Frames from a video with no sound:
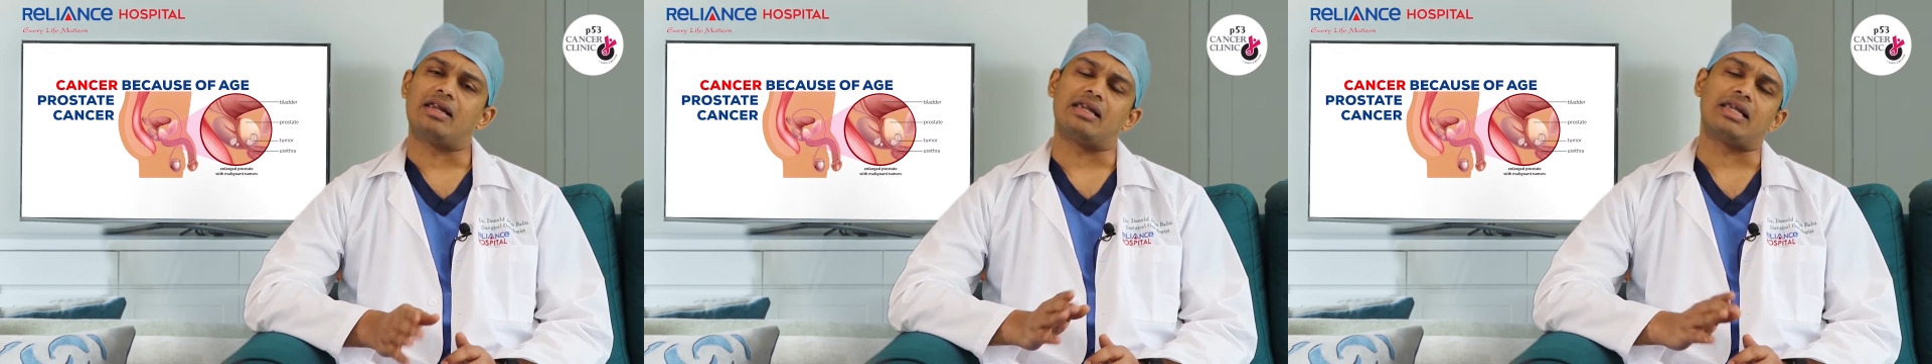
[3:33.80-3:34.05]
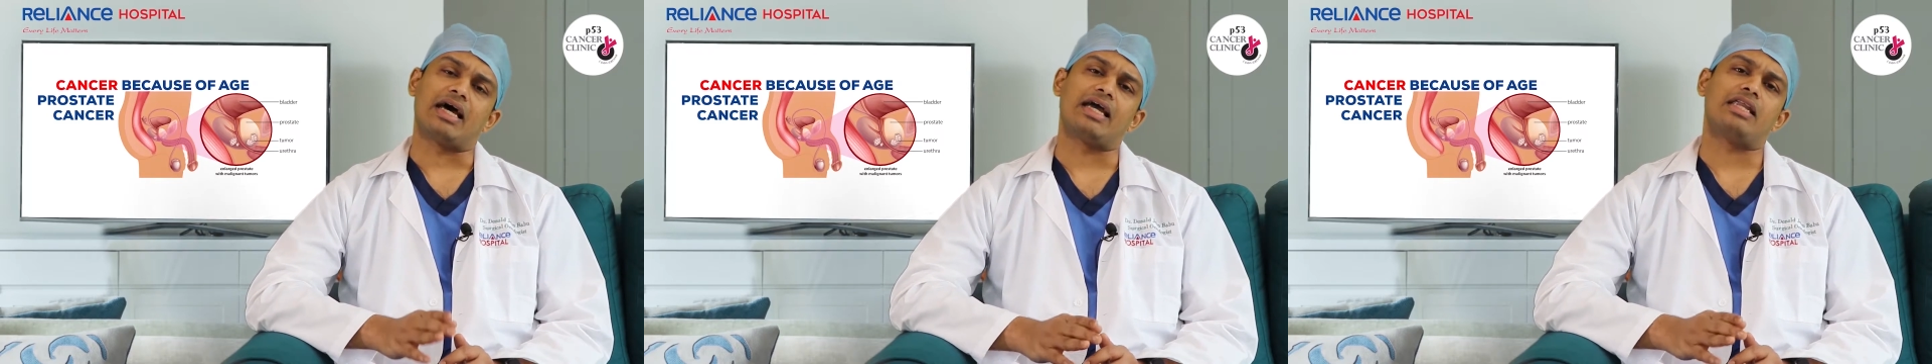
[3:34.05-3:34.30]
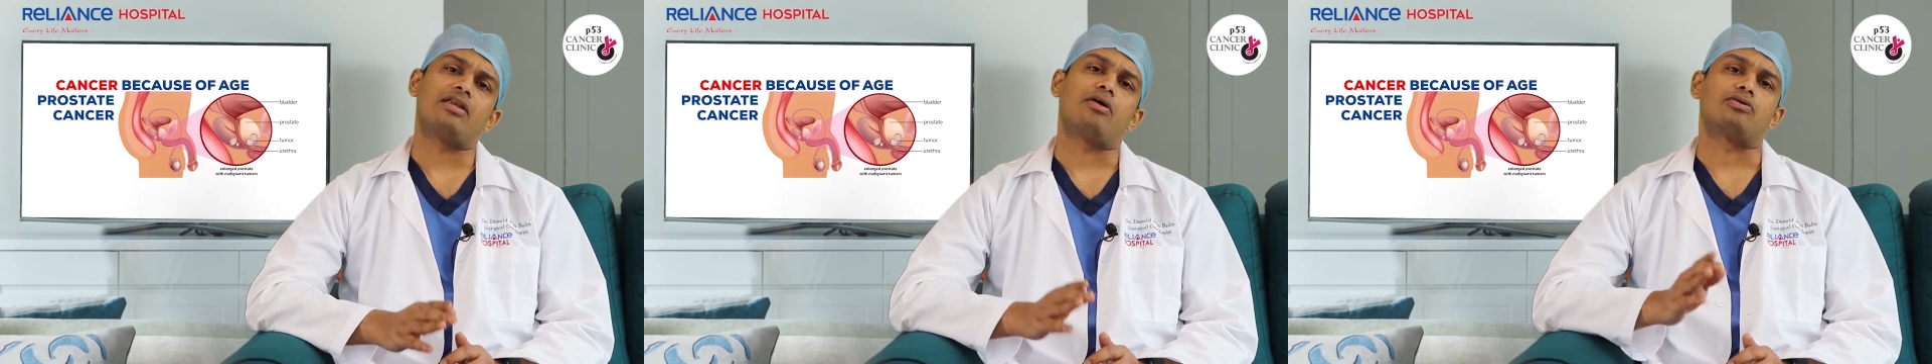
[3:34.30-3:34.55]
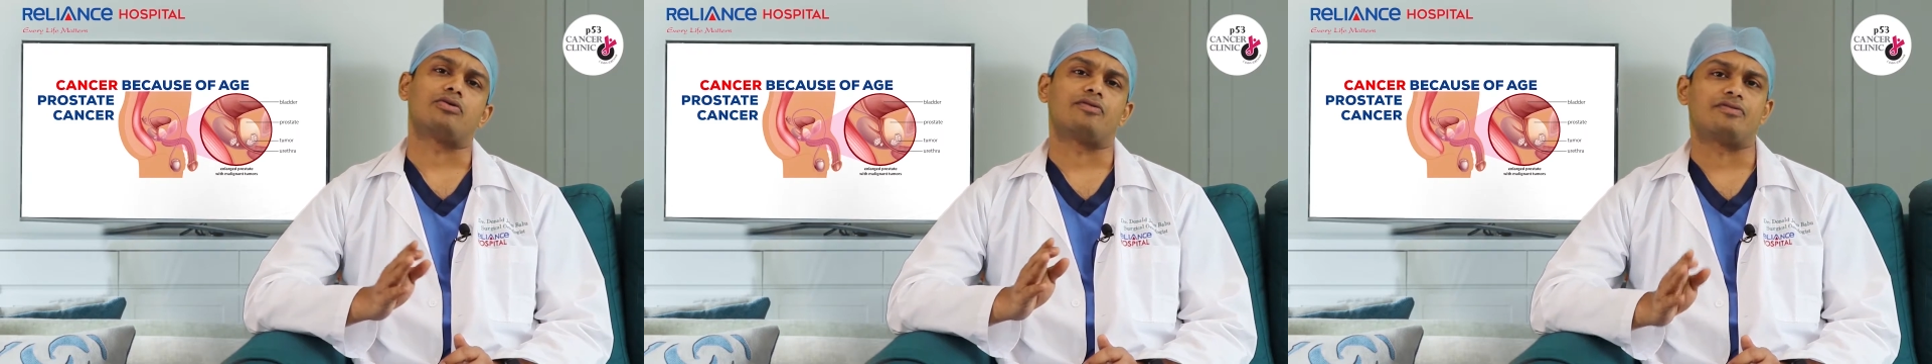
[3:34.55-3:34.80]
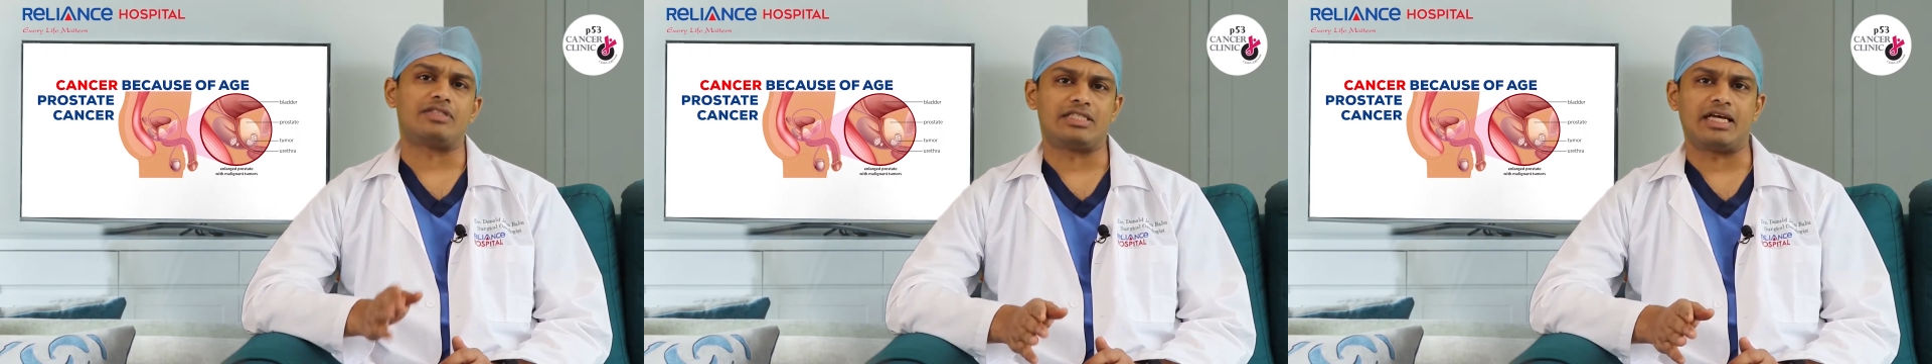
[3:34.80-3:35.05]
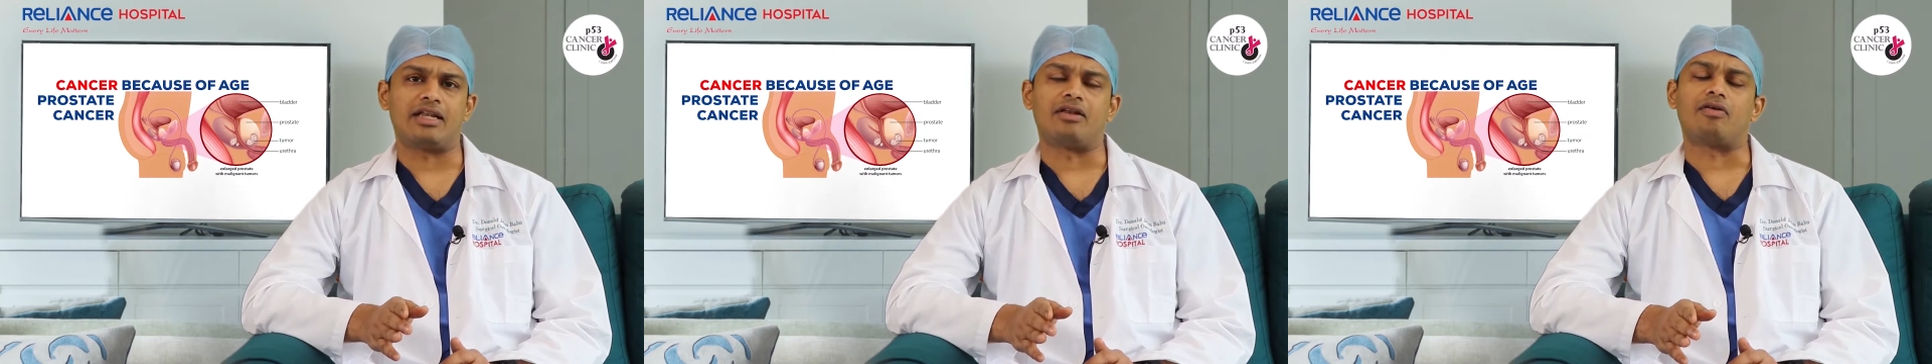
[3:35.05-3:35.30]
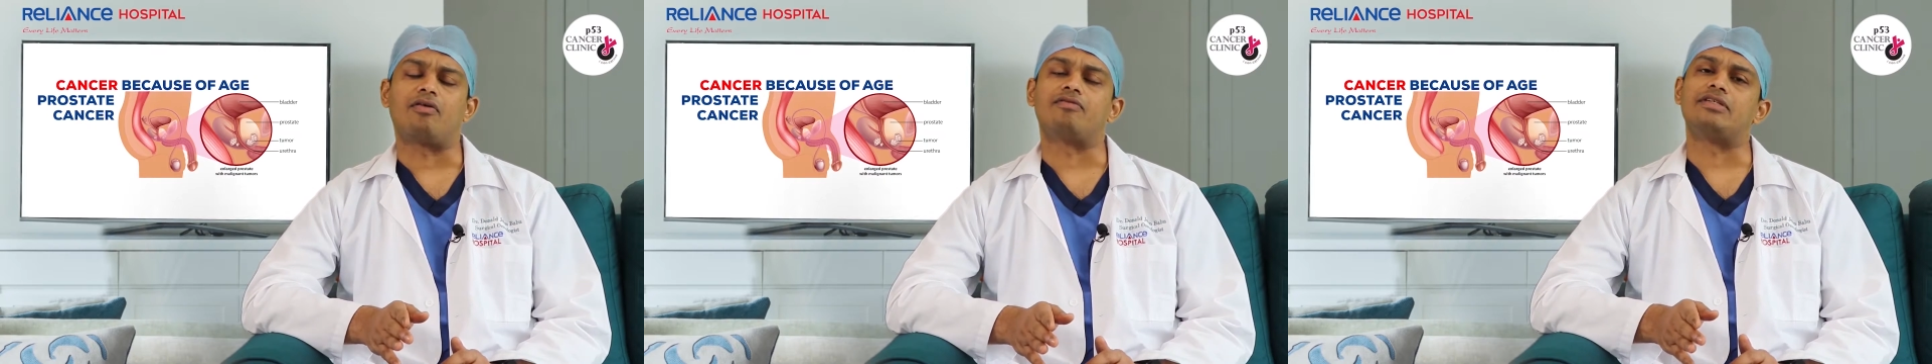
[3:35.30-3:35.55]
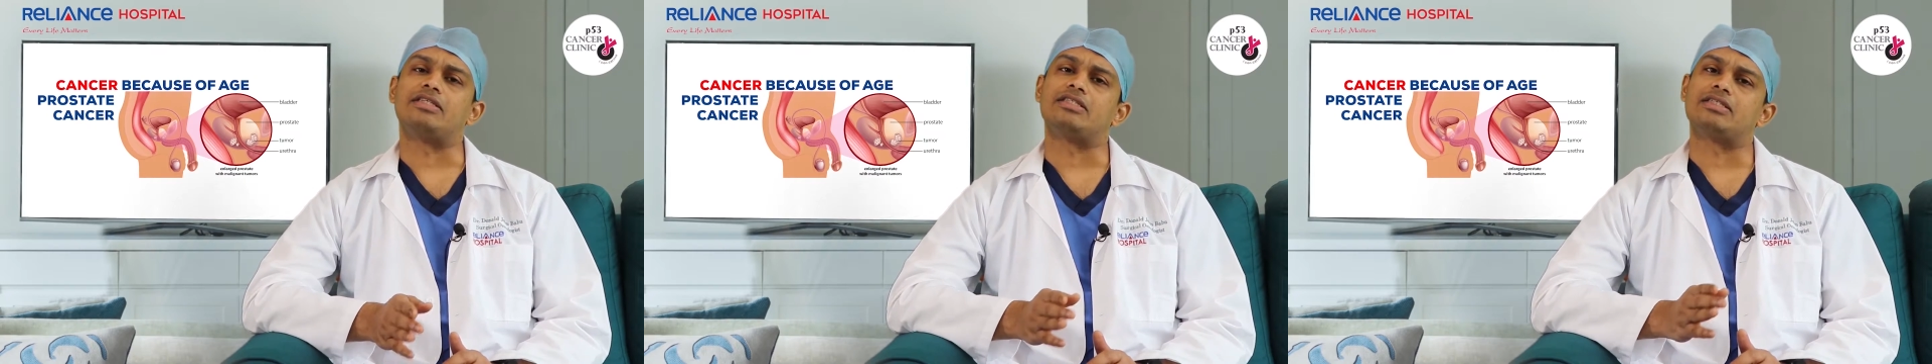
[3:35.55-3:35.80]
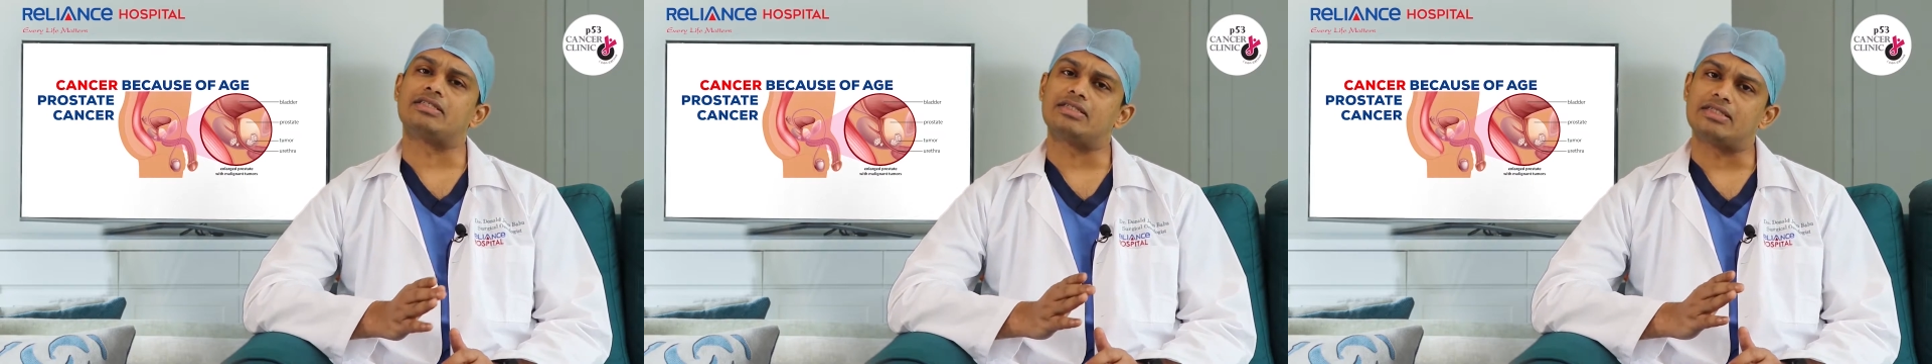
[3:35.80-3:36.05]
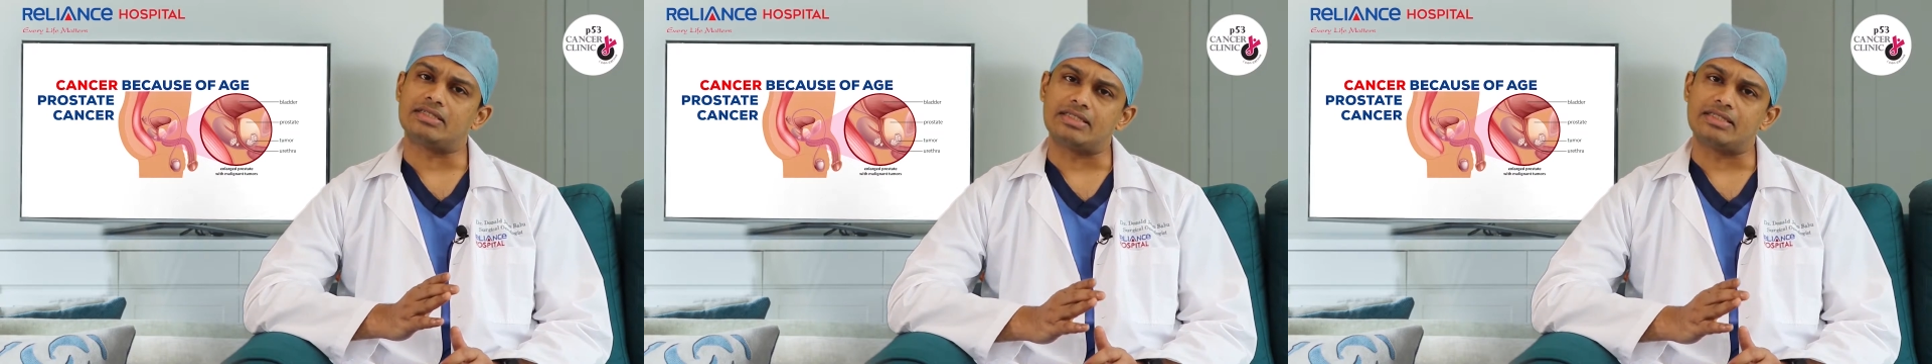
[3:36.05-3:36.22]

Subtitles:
9 out of 10 of these